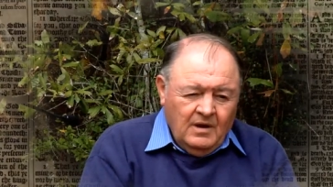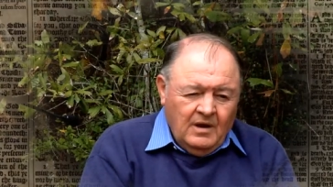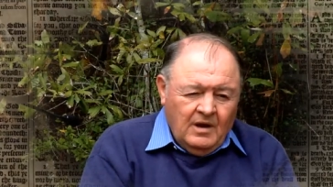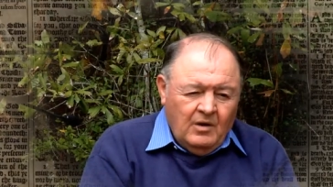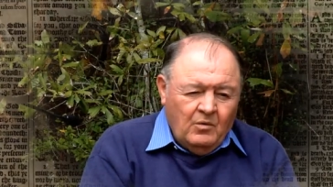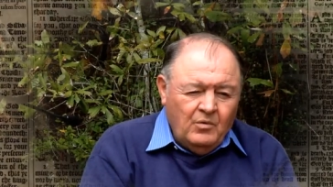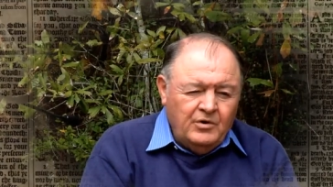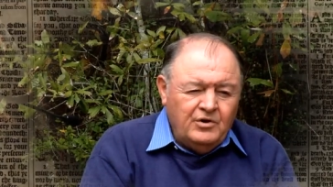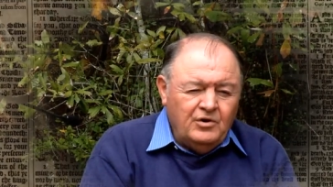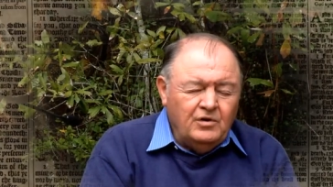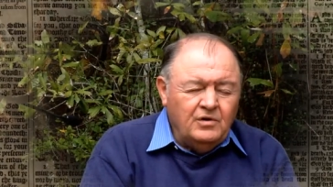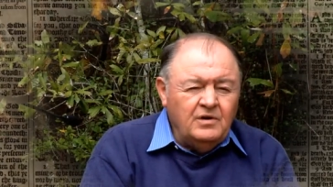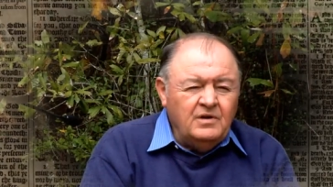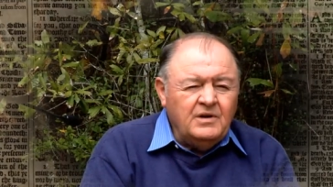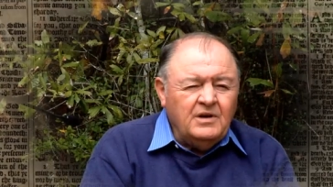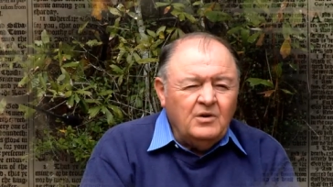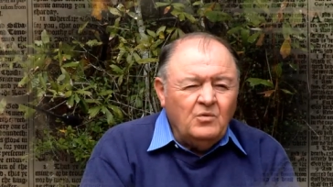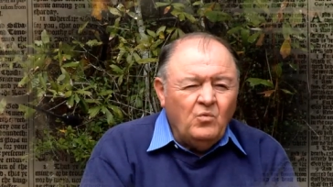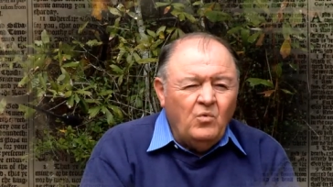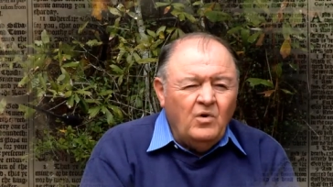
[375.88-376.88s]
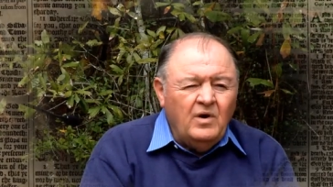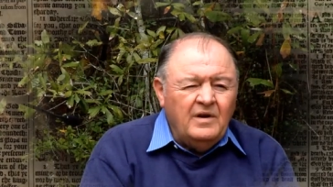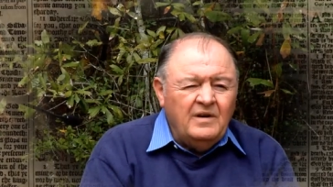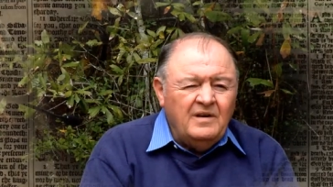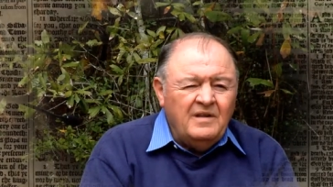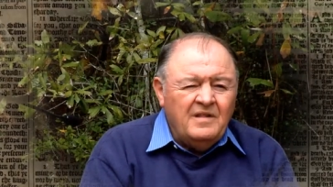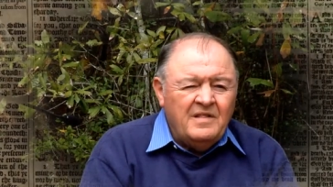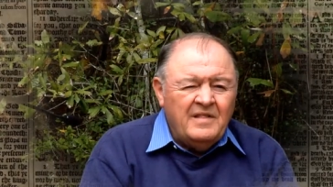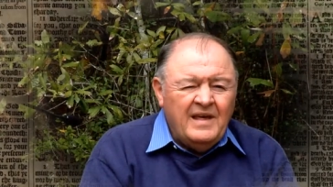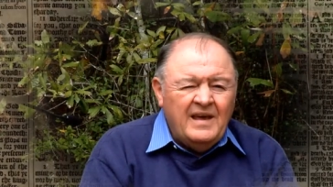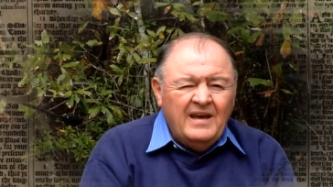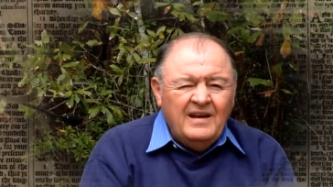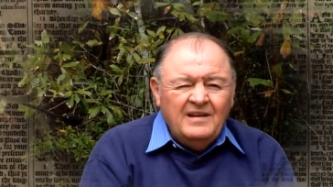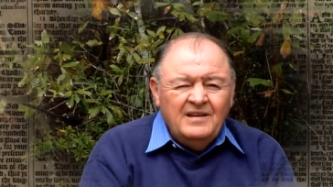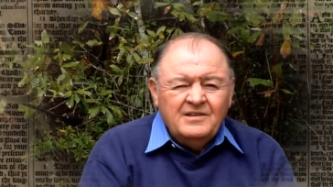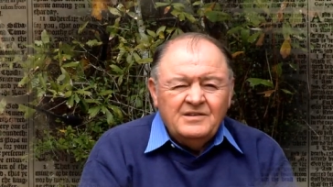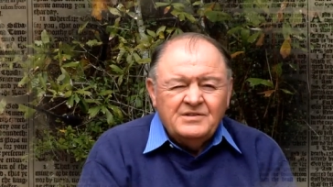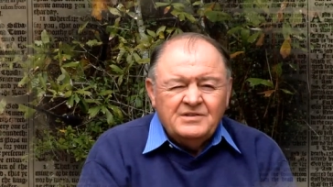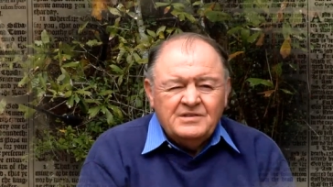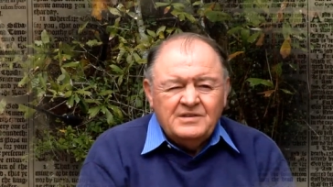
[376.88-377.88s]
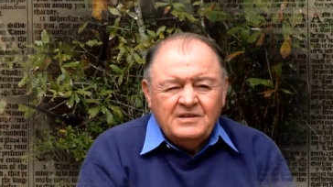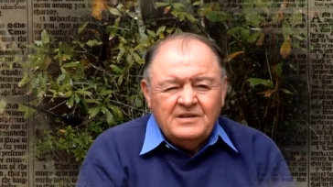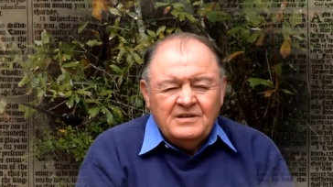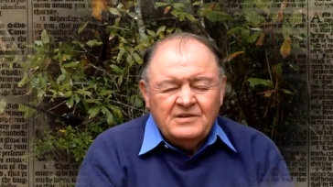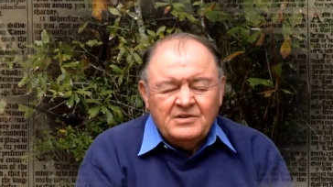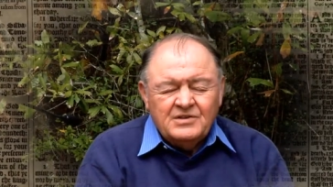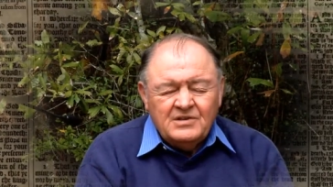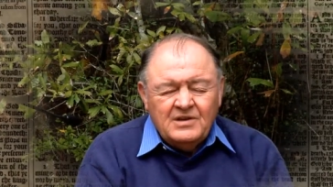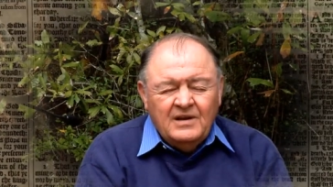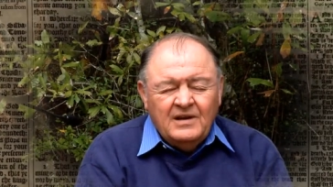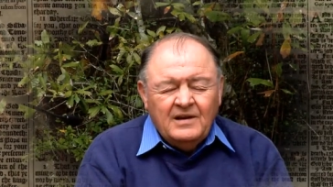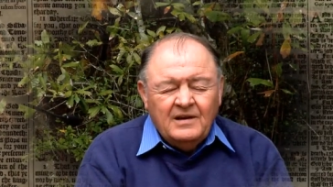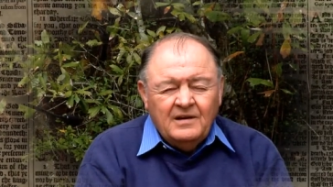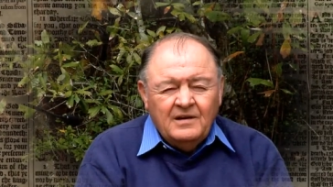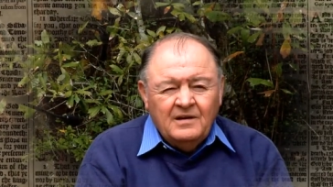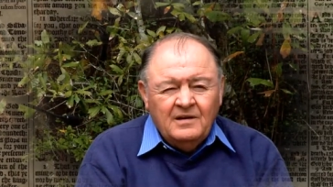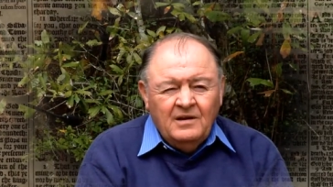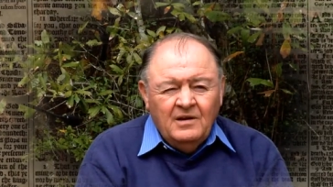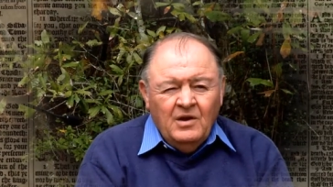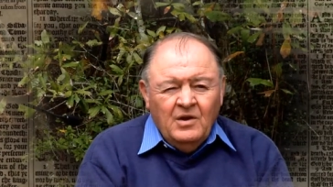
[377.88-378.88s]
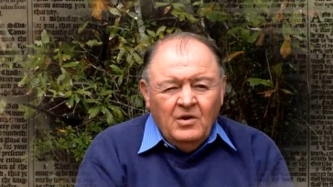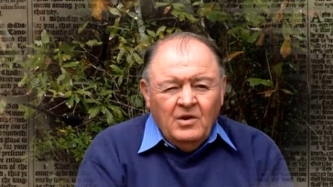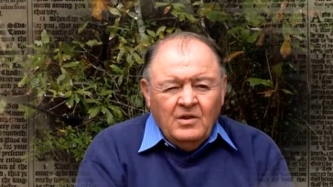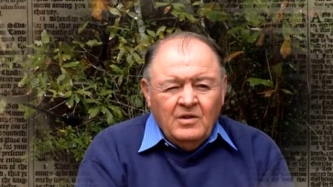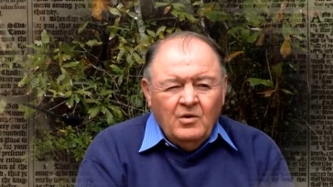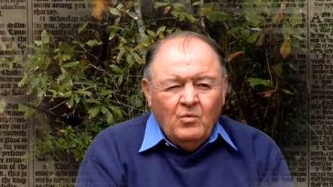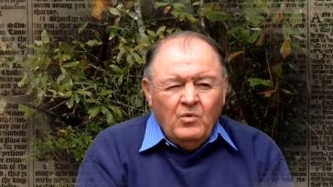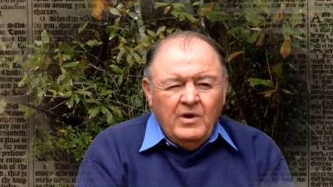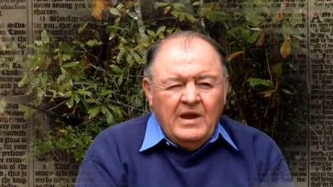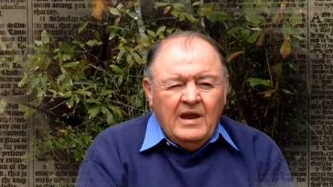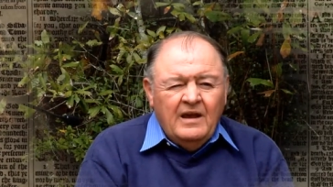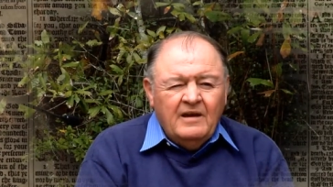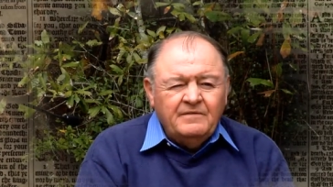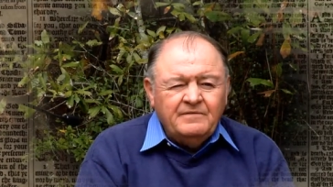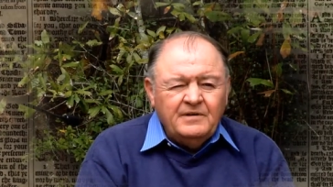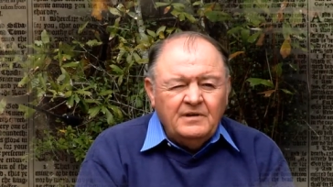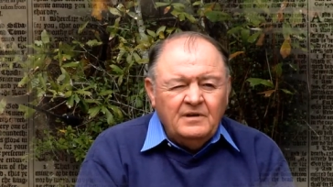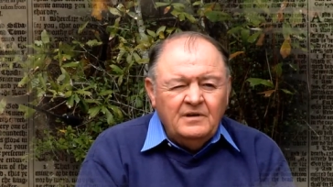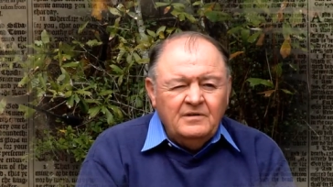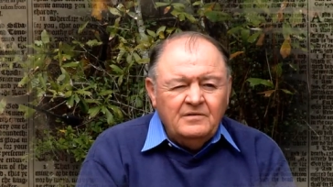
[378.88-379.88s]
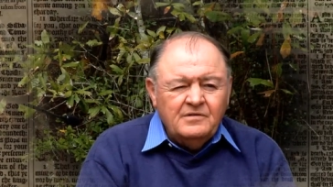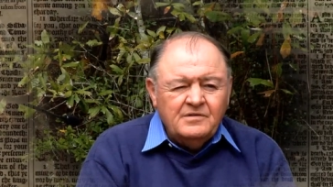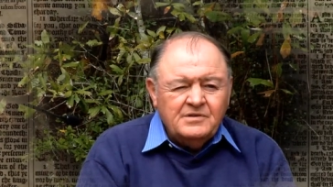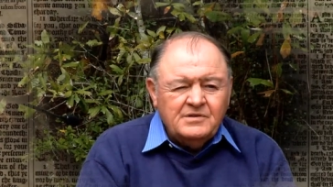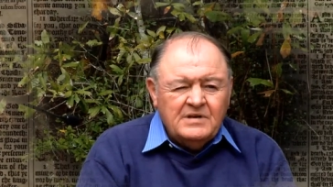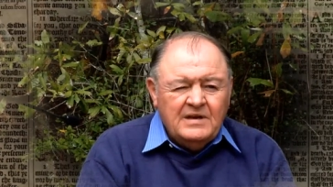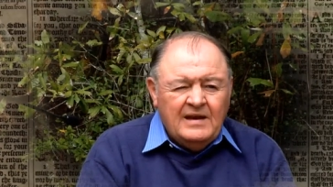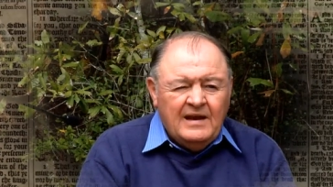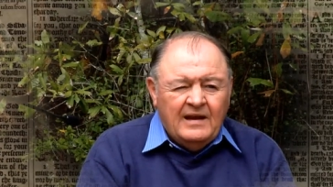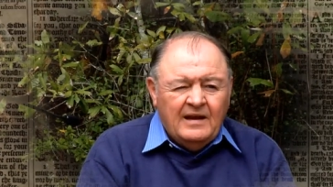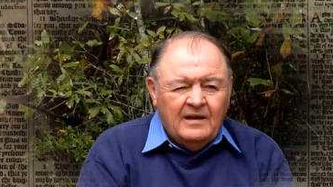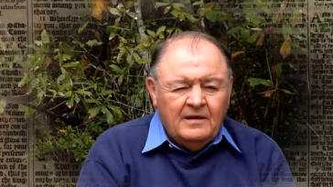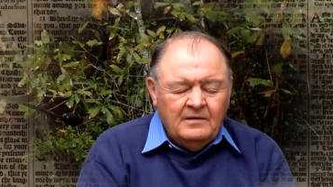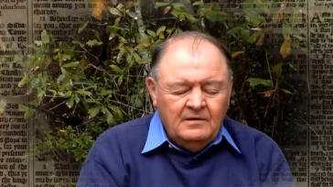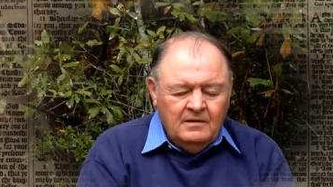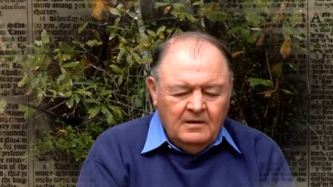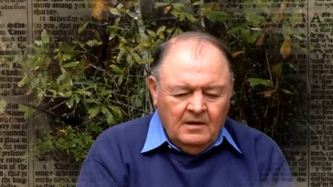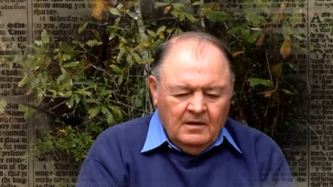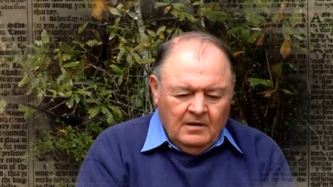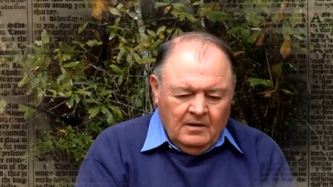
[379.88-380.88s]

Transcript: And when you look at what that is saying, then we have to understand,